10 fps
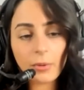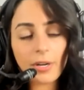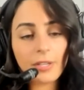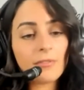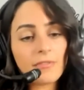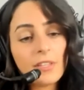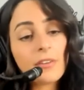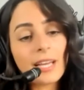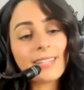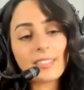or you feel
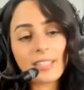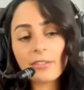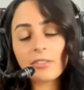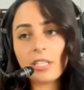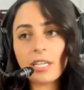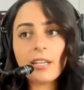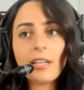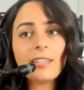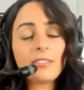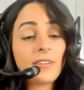that scarcity
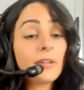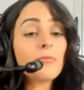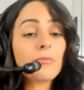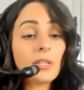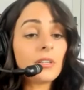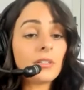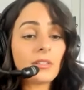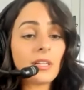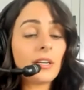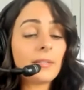it's very real
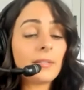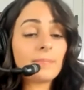the